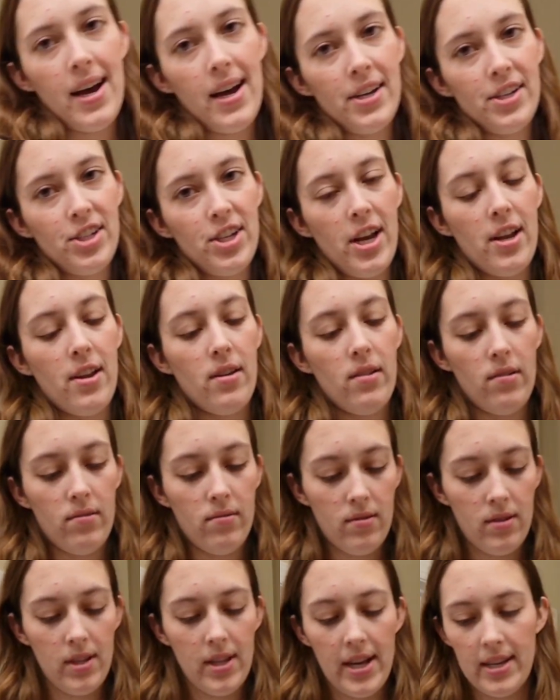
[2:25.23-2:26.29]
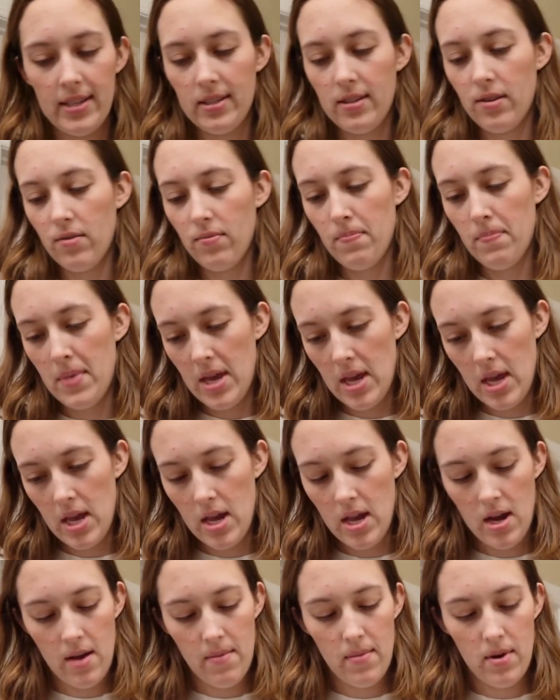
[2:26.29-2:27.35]
Eyeshadow, classic
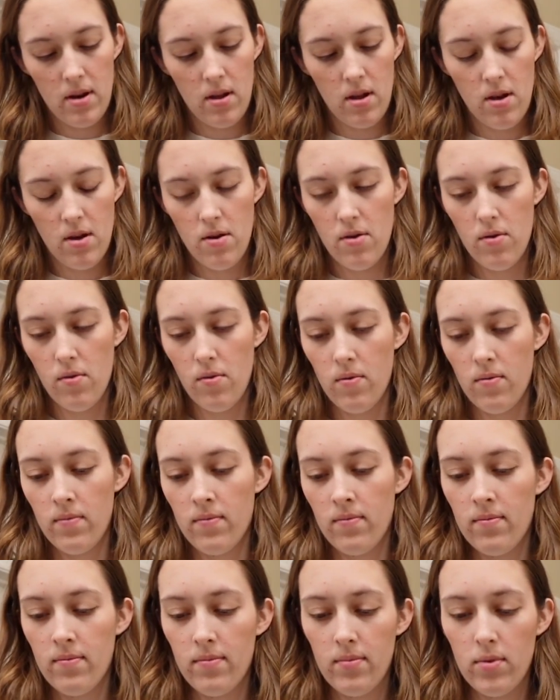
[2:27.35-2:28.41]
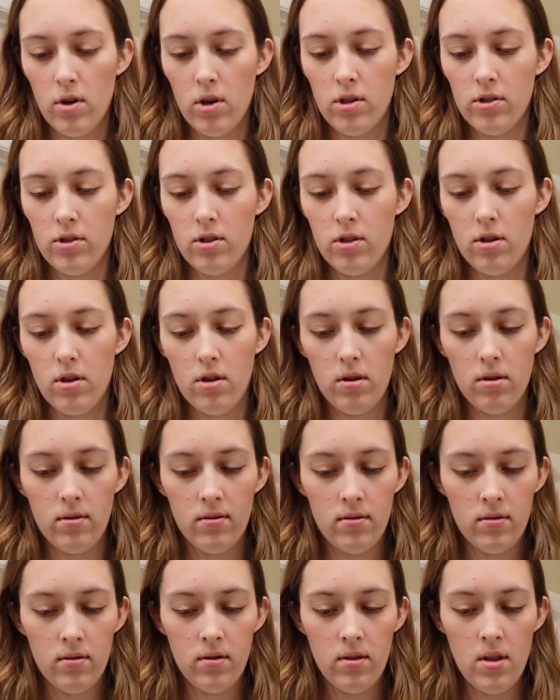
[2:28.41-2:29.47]
me, I'm gonna go bronzer
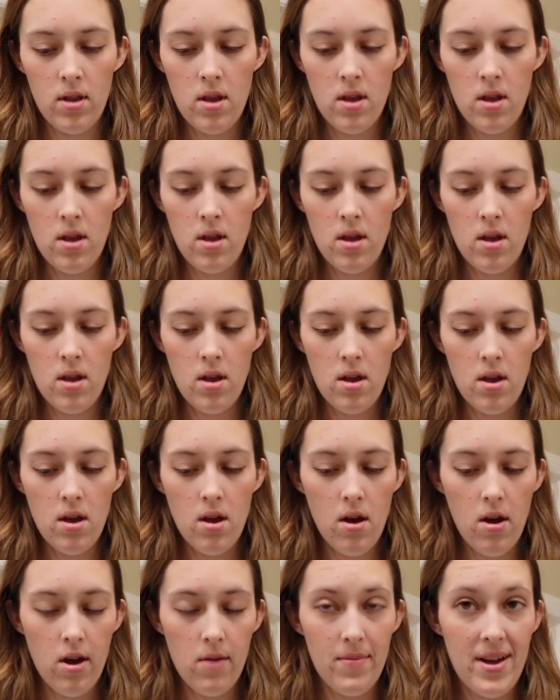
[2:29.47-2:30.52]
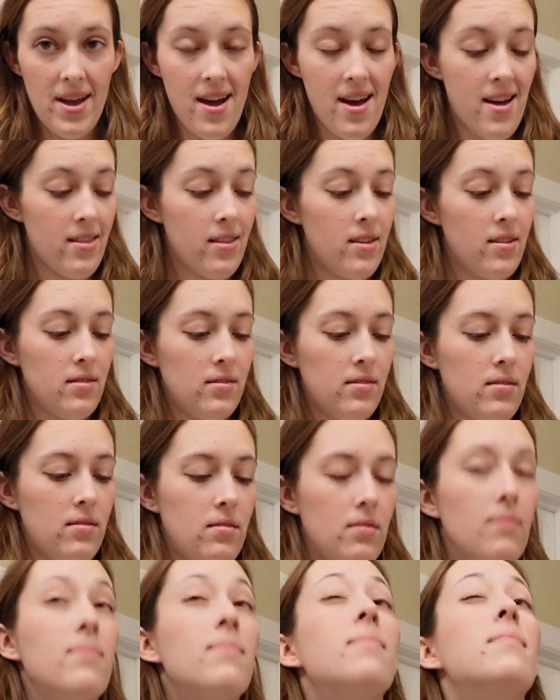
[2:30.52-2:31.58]
on my
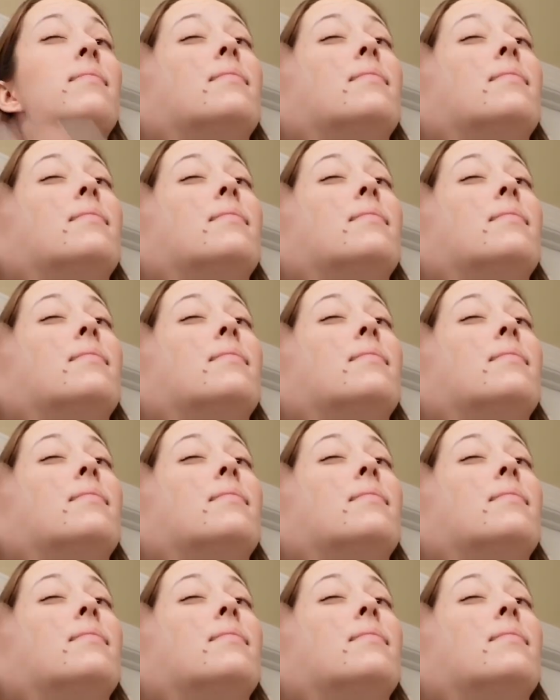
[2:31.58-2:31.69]
eyelids.